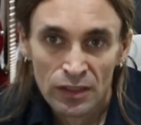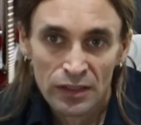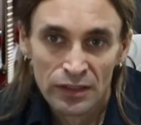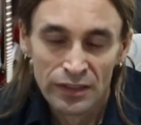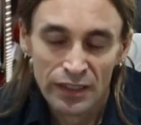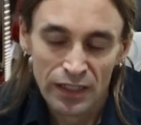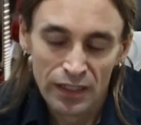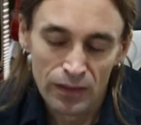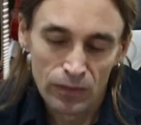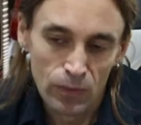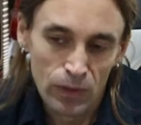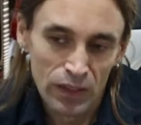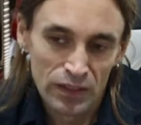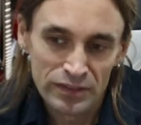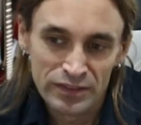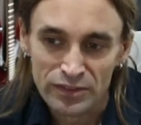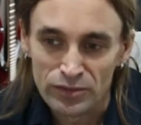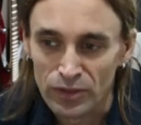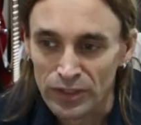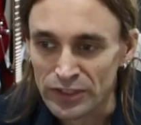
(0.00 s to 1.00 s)
yeah, well,
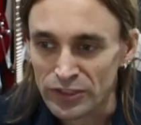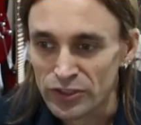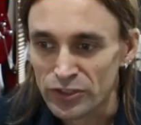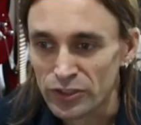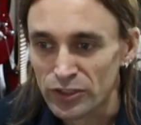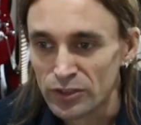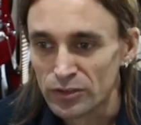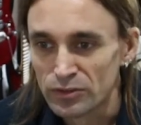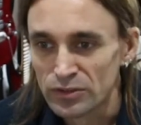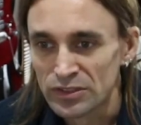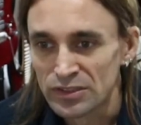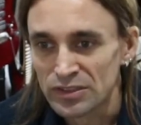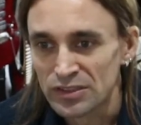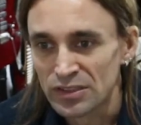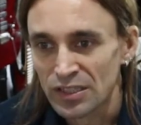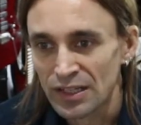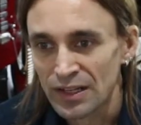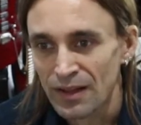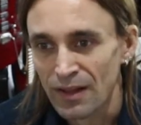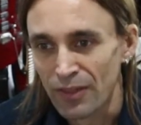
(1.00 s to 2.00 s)
strange to
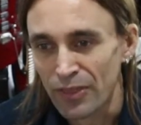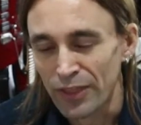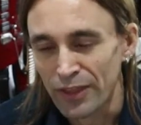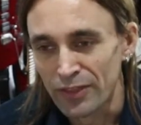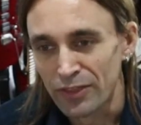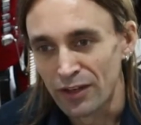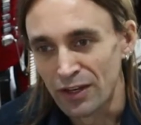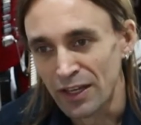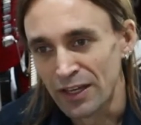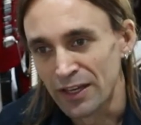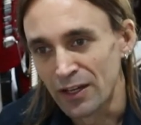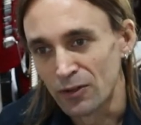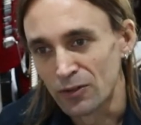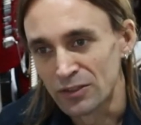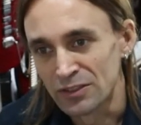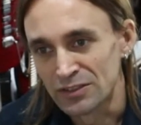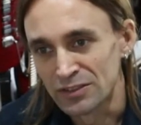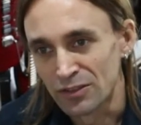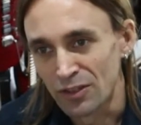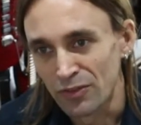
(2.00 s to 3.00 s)
use. I think the
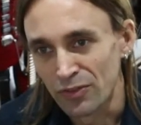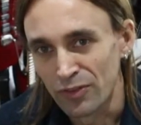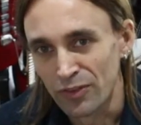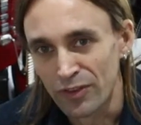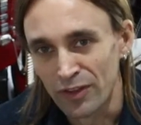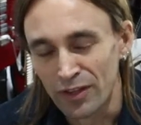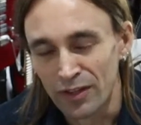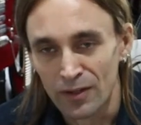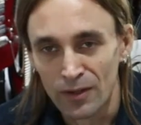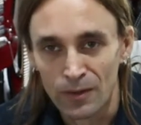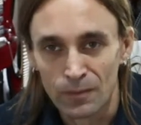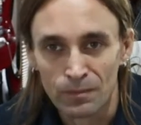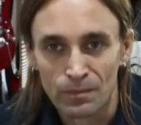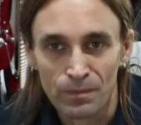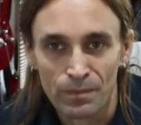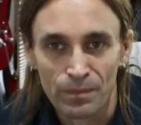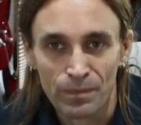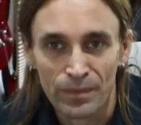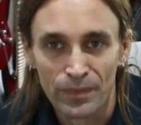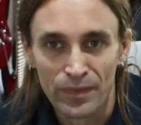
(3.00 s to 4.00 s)
layout is not
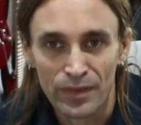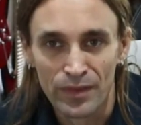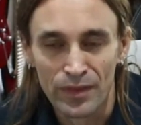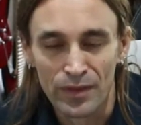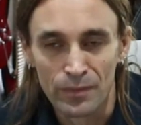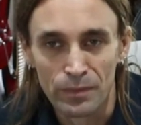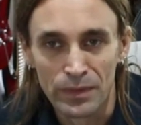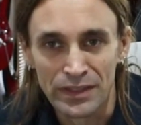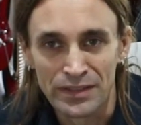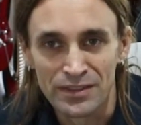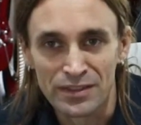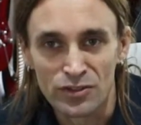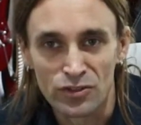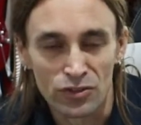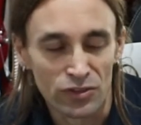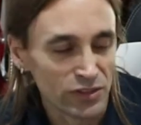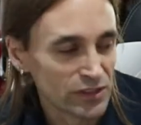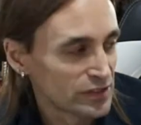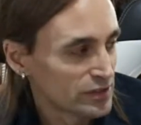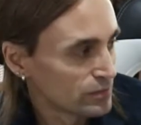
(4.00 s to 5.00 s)
the best
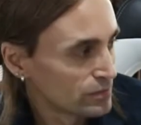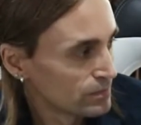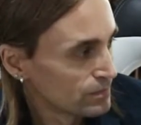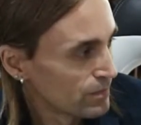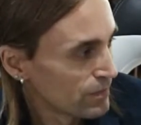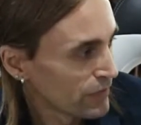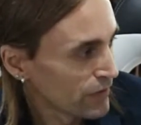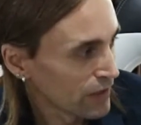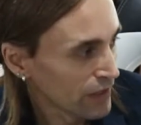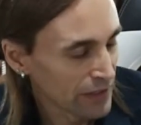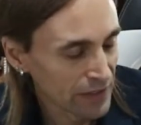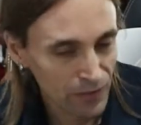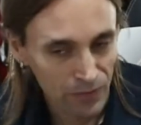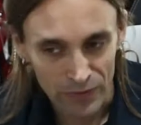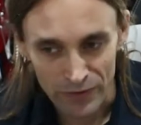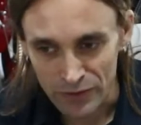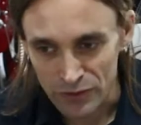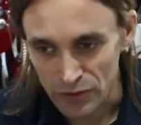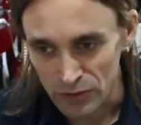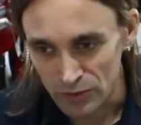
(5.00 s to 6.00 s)
choice, the layout
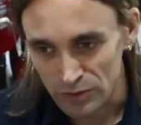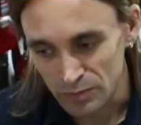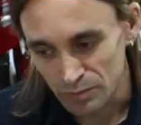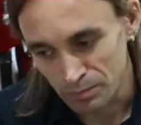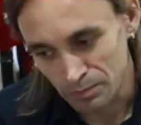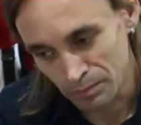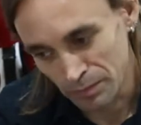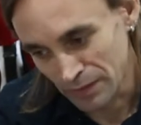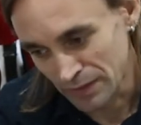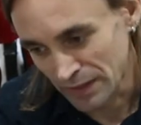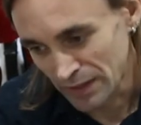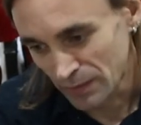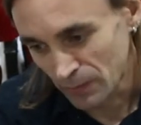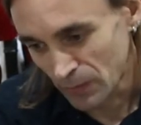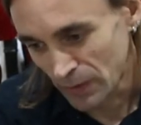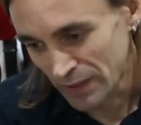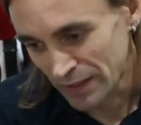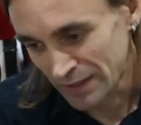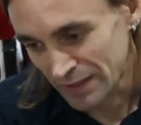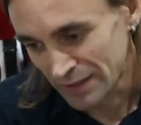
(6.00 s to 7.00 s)
they choose. But
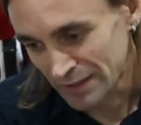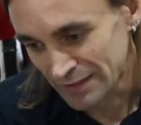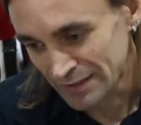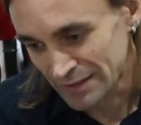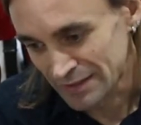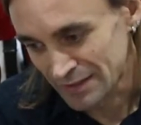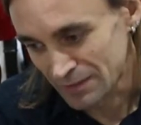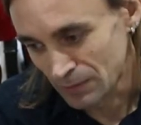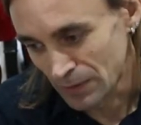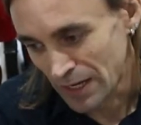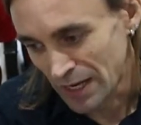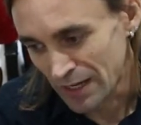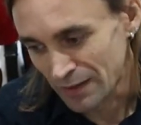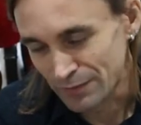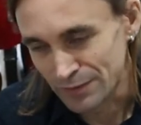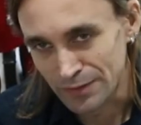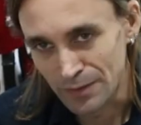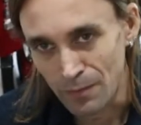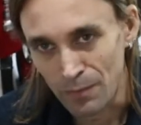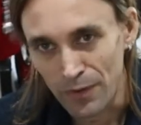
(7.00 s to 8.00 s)
anyway, at least we
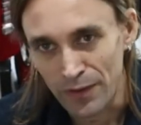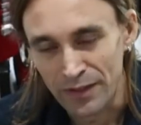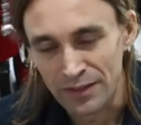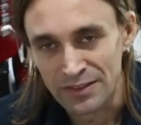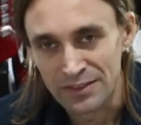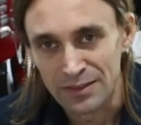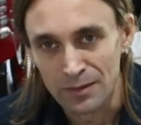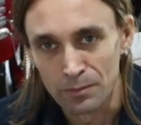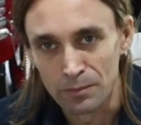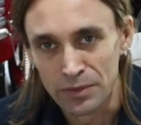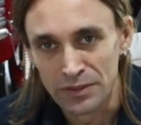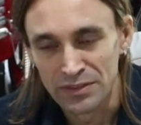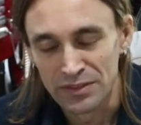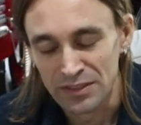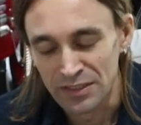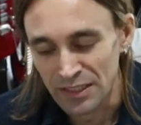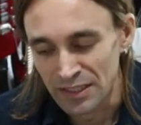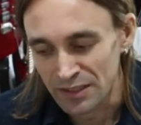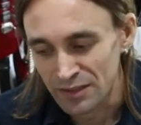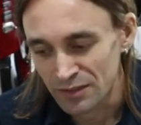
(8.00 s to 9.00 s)
have something, some
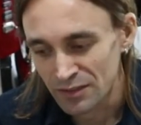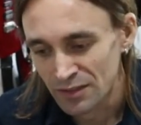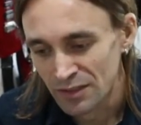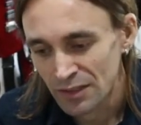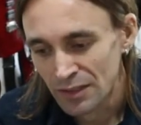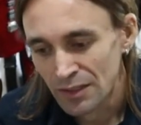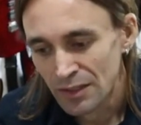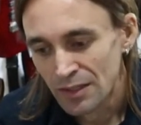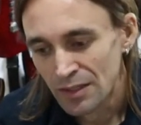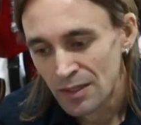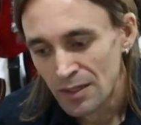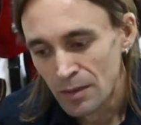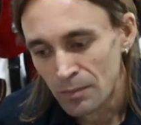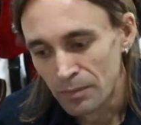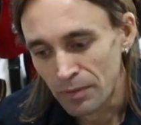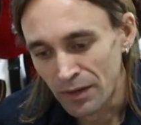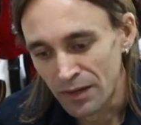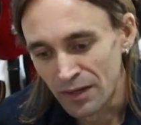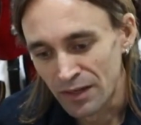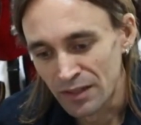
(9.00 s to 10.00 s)
PC editor.
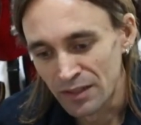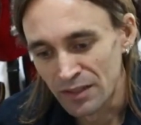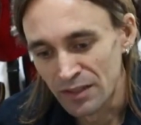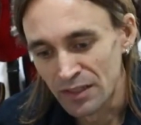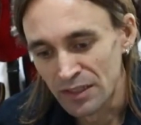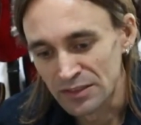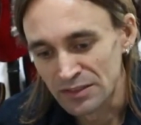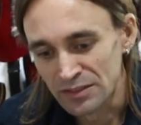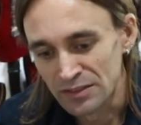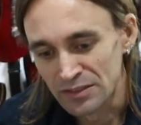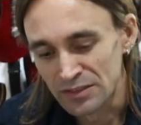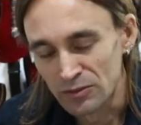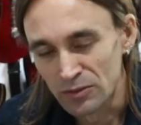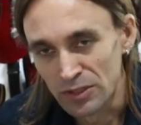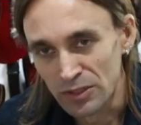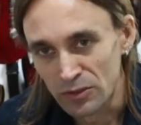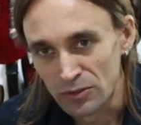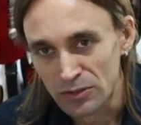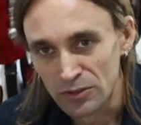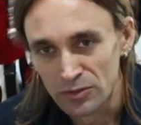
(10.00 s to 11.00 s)
But you
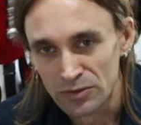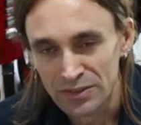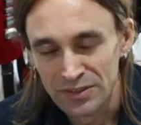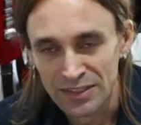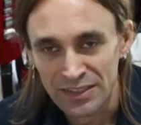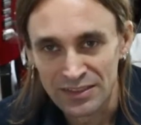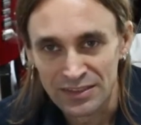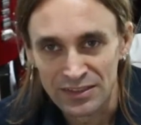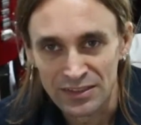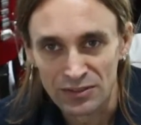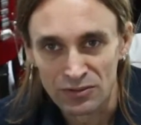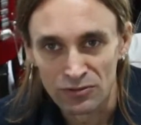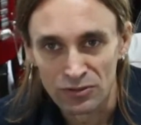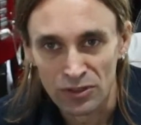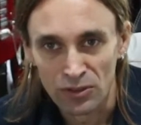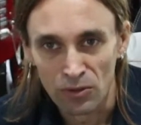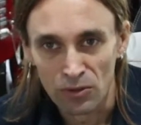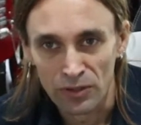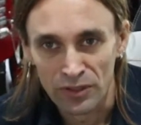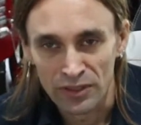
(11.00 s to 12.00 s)
cannot use it as a
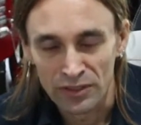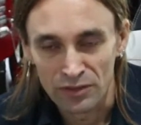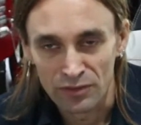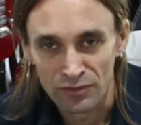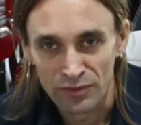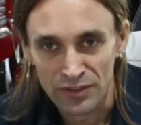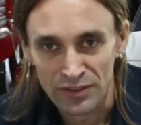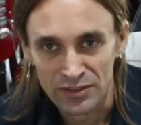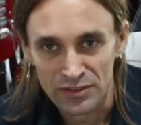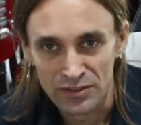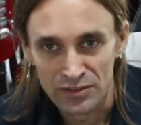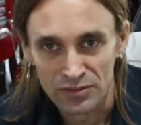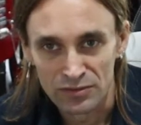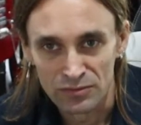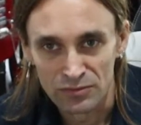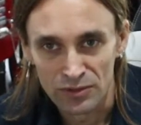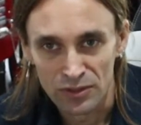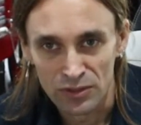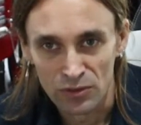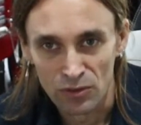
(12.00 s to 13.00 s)
recording interface,
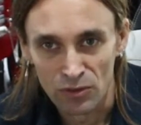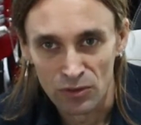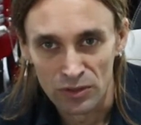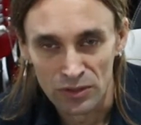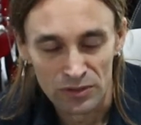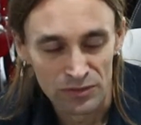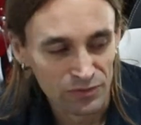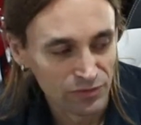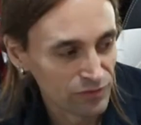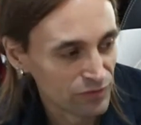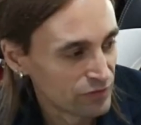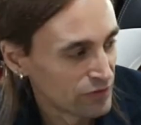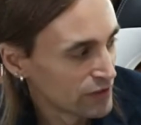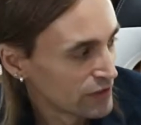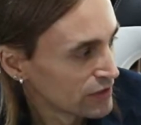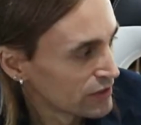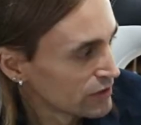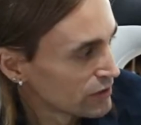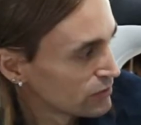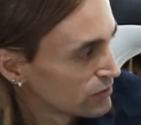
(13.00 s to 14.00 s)
record
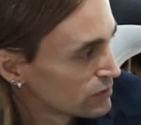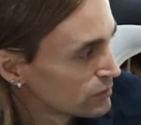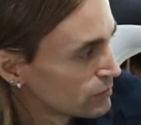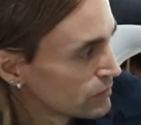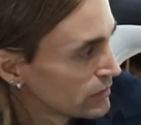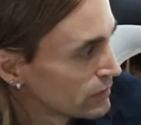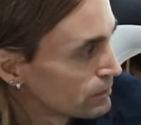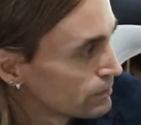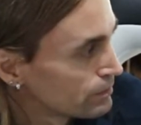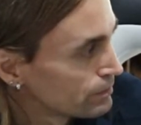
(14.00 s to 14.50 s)
via USB.